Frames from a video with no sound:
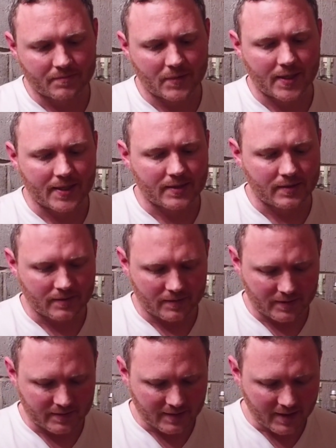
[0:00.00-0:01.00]
And
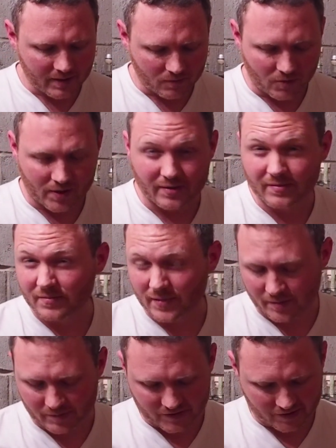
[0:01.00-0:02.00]
the second one,
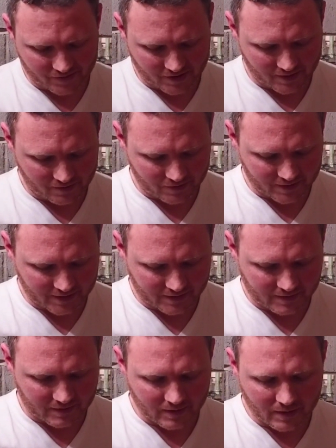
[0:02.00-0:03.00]
I believe, that they released